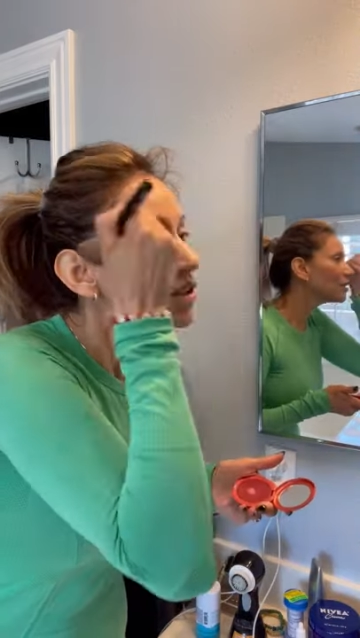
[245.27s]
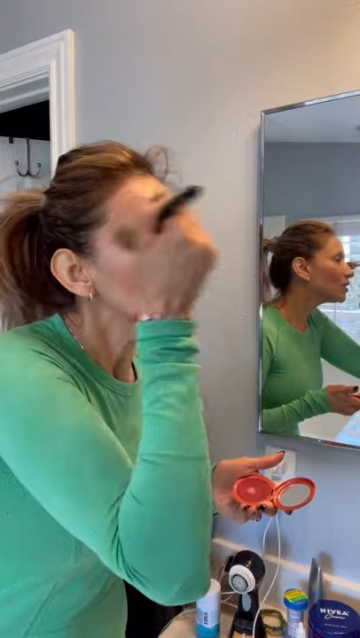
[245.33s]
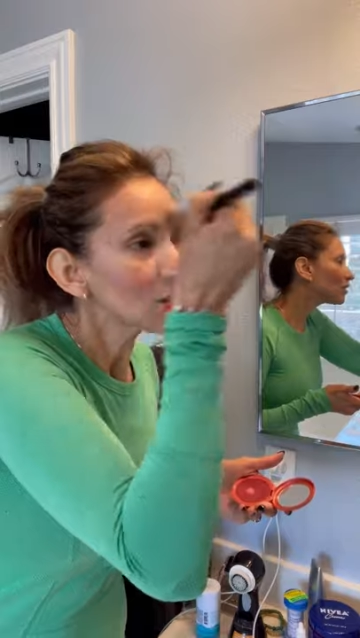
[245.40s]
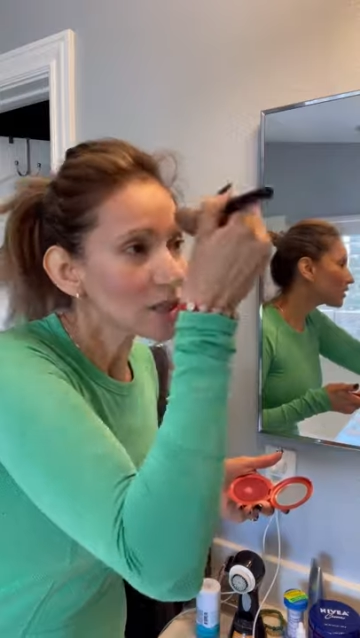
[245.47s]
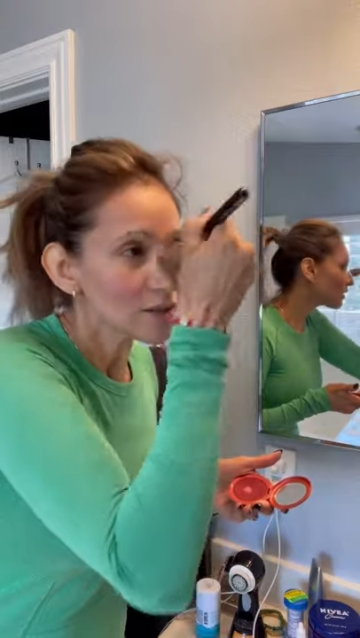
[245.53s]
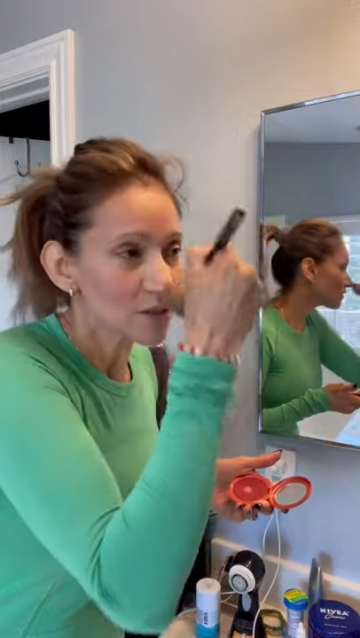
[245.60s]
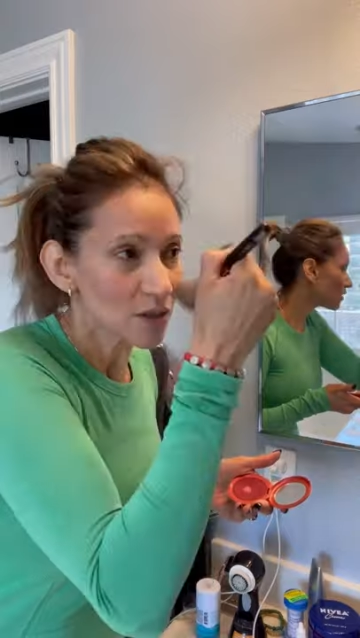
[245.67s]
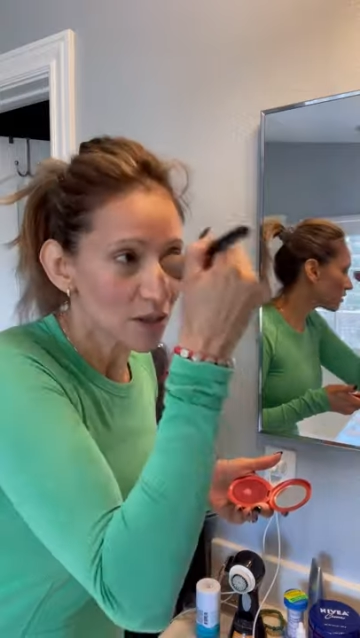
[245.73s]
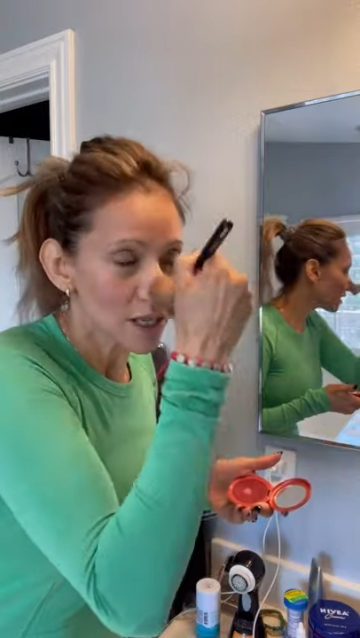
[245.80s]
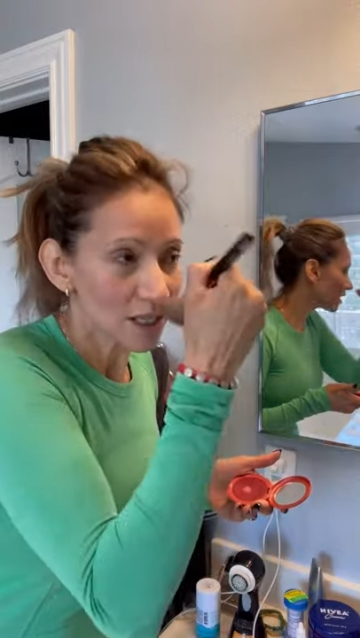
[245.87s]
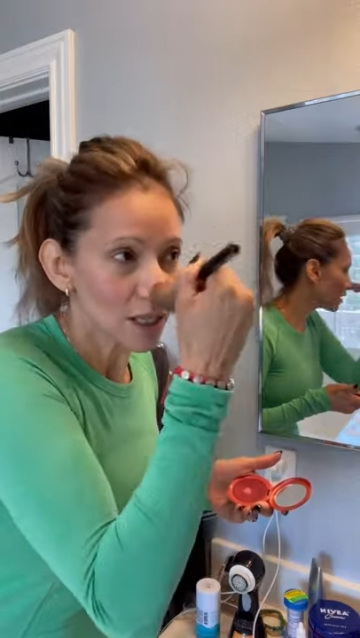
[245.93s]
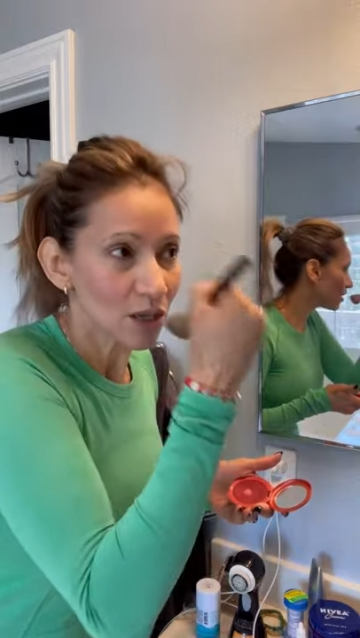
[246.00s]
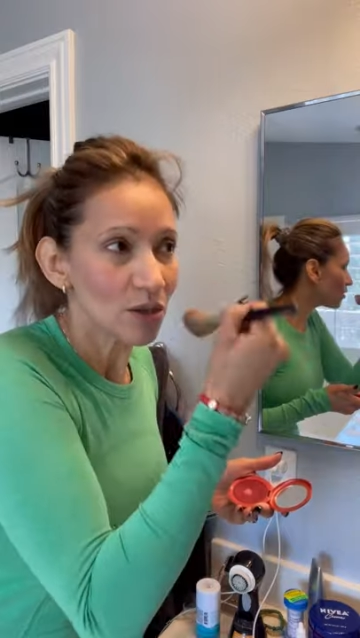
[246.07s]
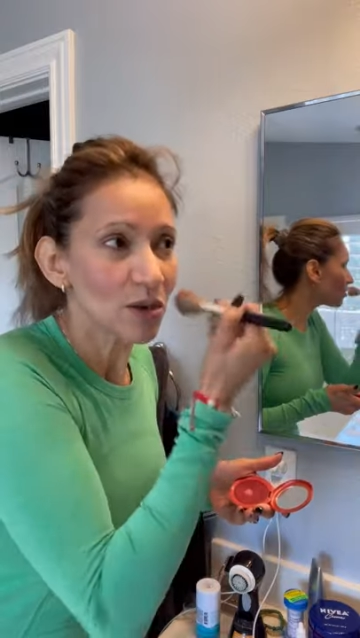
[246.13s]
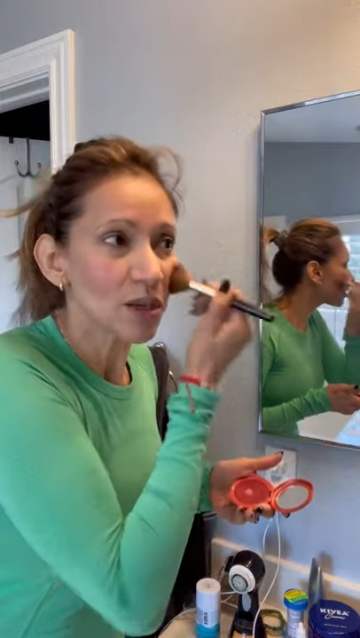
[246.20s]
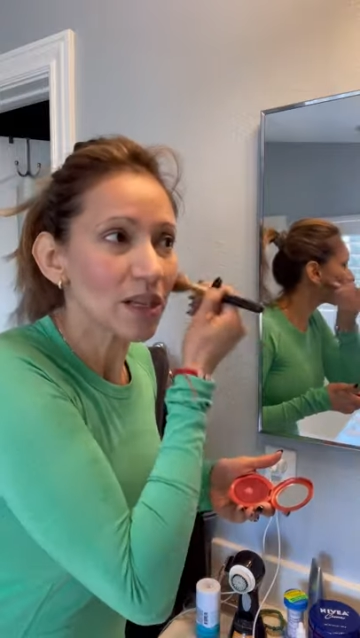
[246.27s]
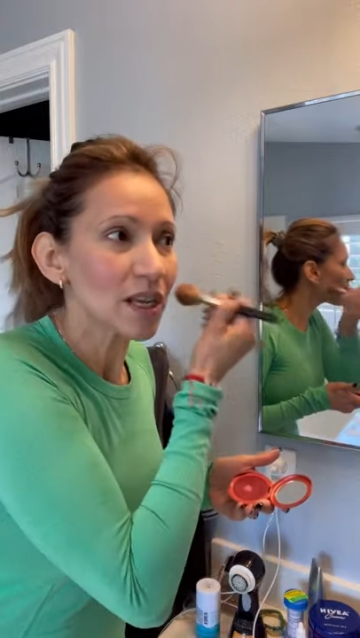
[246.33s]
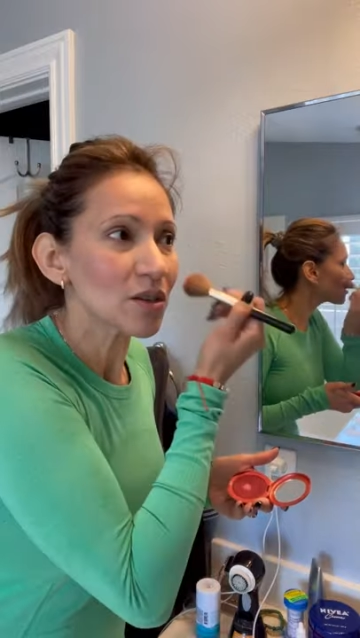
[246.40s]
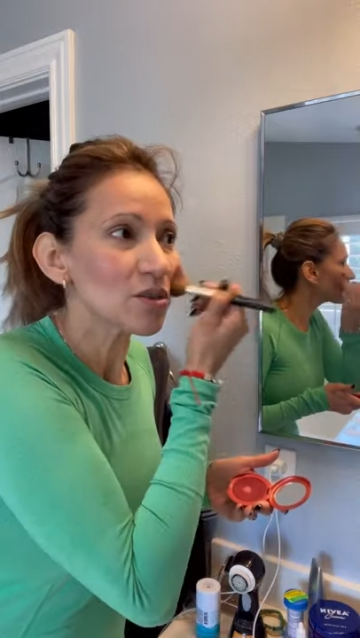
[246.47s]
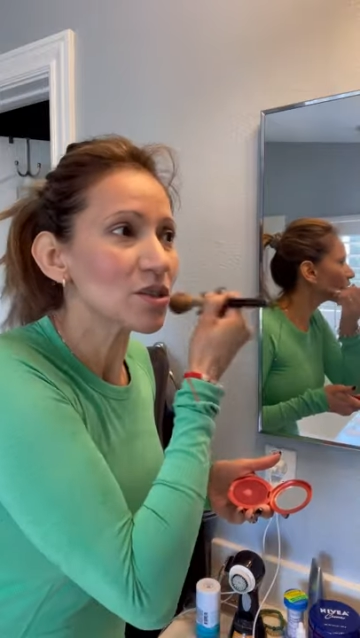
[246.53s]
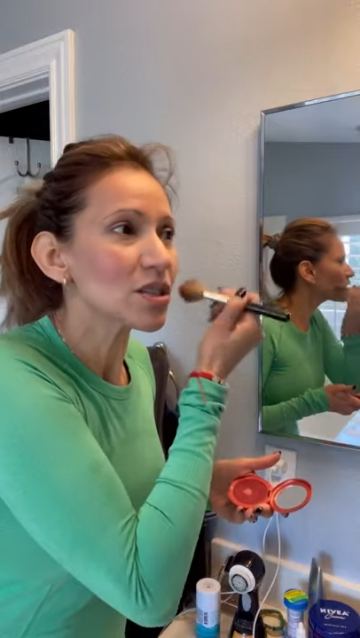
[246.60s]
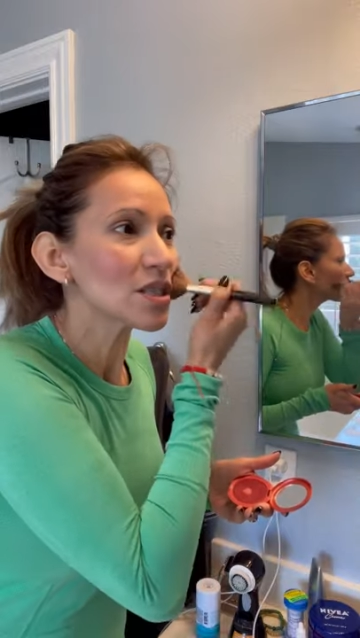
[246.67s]
Gives you that look
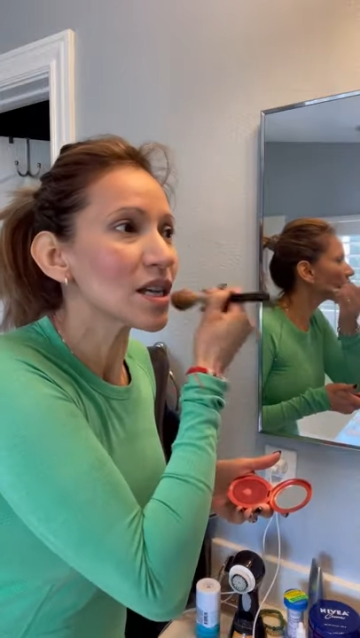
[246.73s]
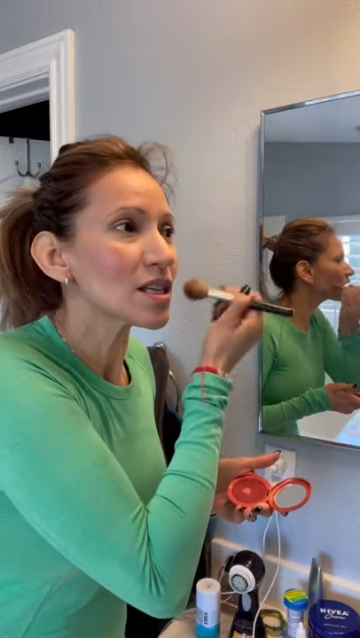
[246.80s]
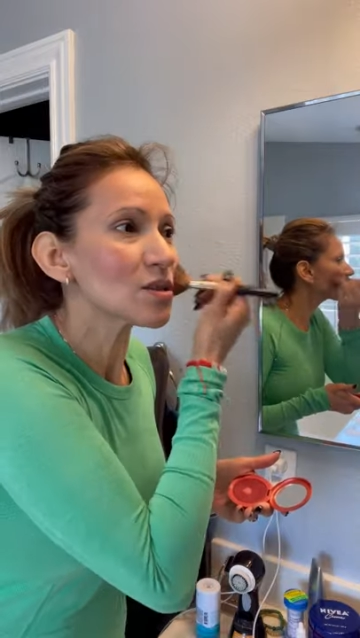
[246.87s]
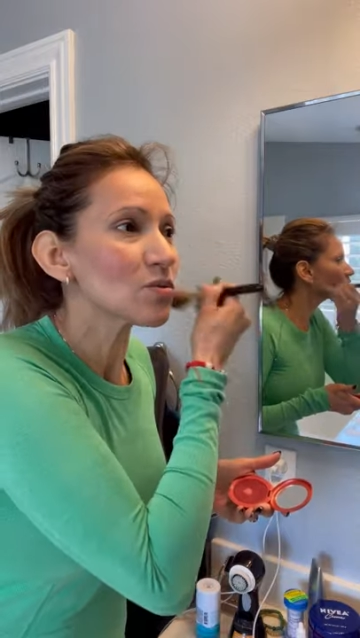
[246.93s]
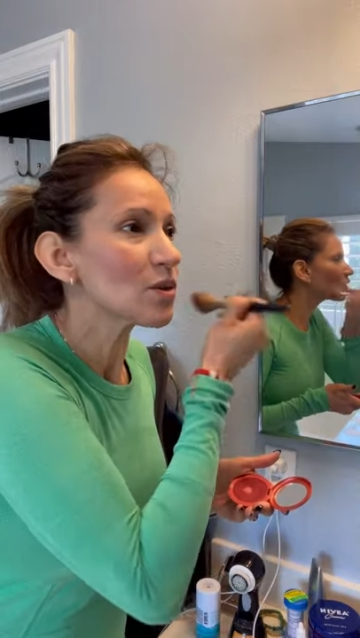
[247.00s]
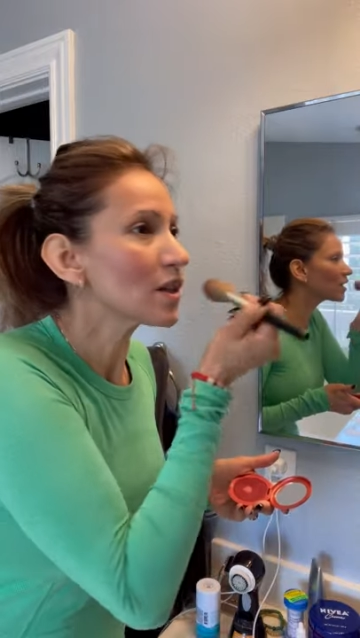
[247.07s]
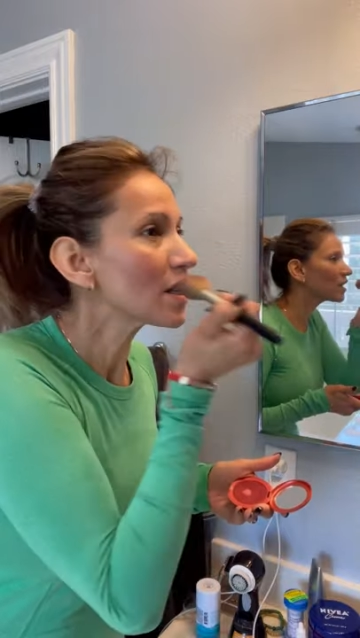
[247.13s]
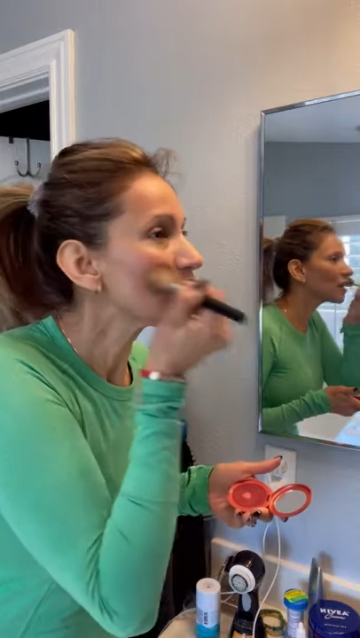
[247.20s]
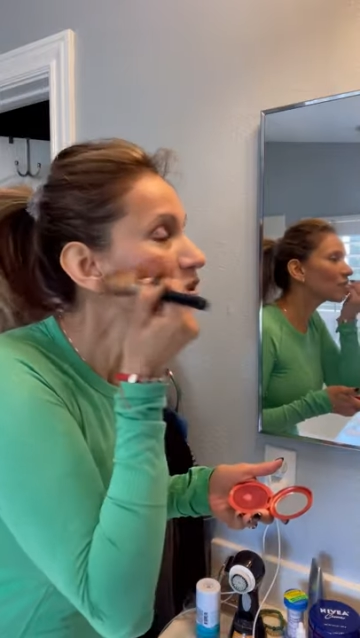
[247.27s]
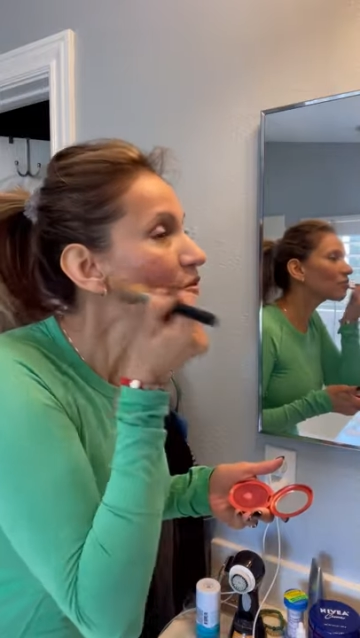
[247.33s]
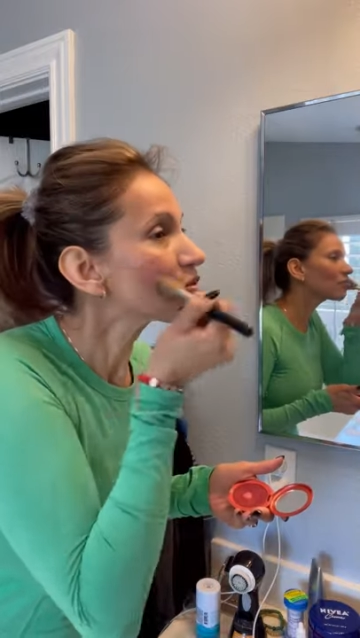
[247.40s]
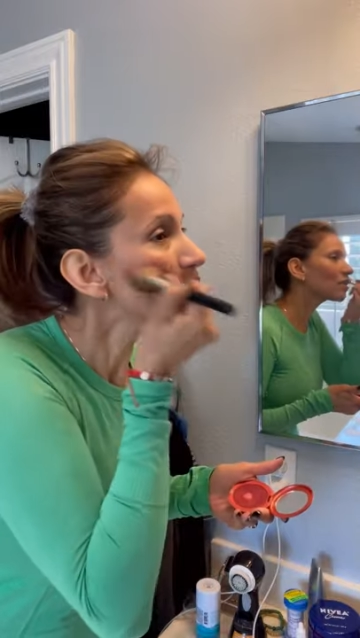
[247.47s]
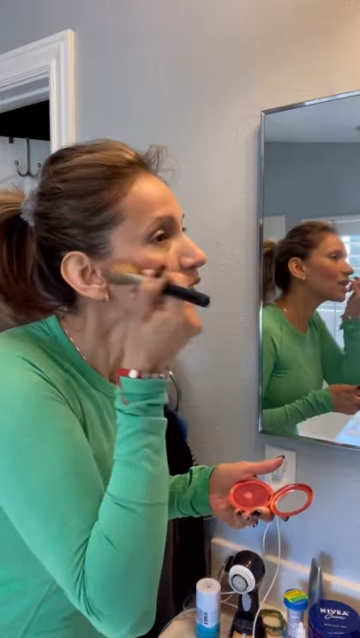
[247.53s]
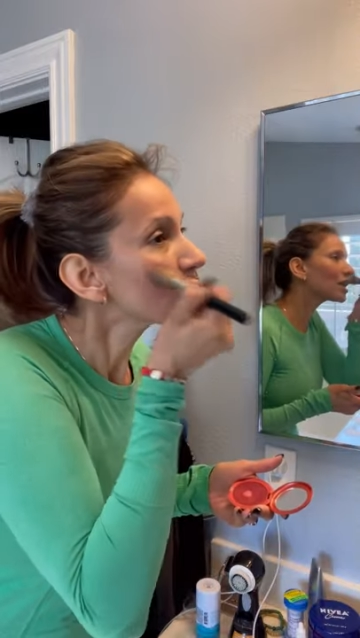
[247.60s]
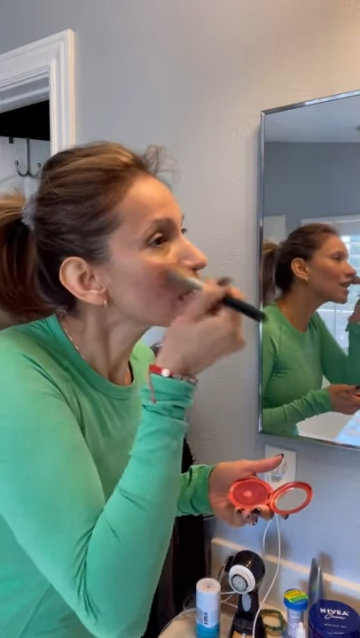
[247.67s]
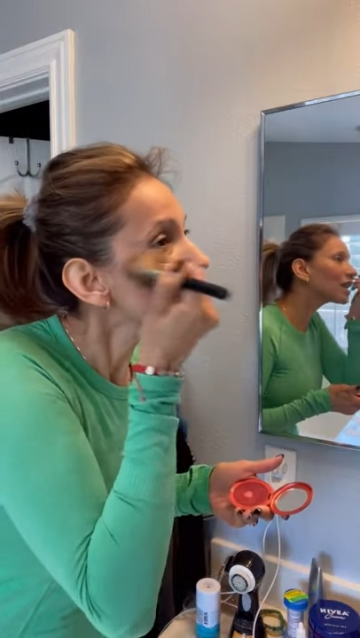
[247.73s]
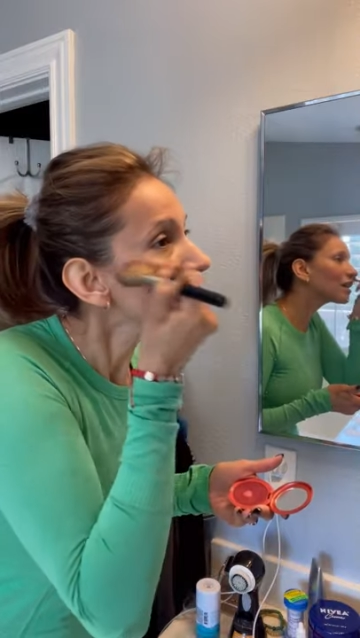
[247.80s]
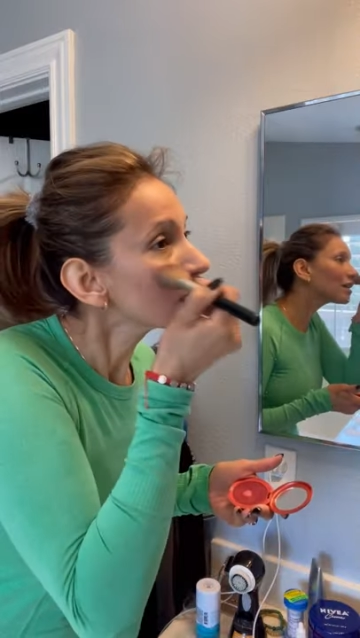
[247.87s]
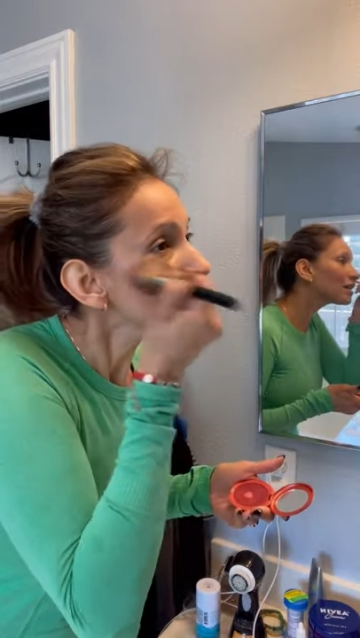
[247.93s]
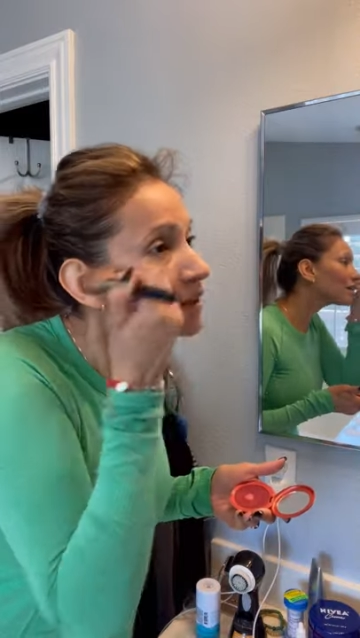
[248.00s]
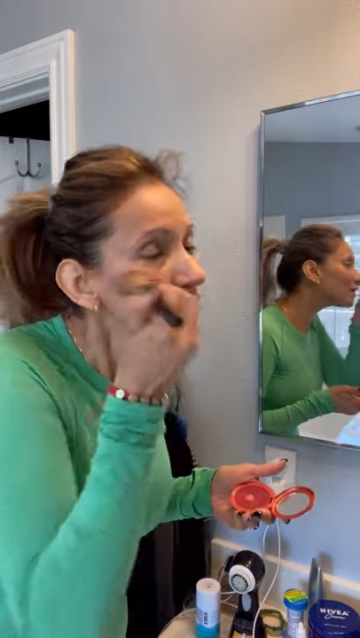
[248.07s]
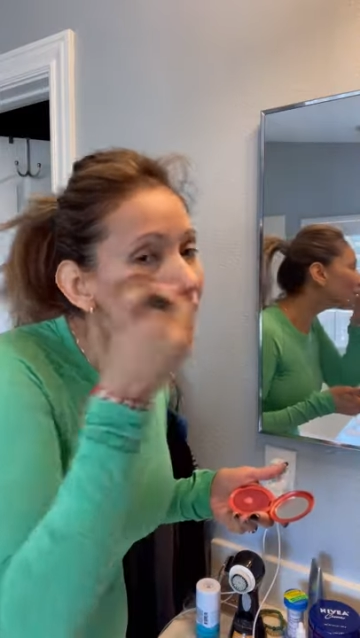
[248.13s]
like you just went out
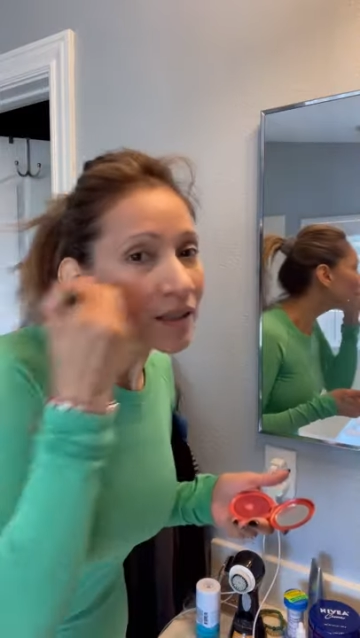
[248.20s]
running.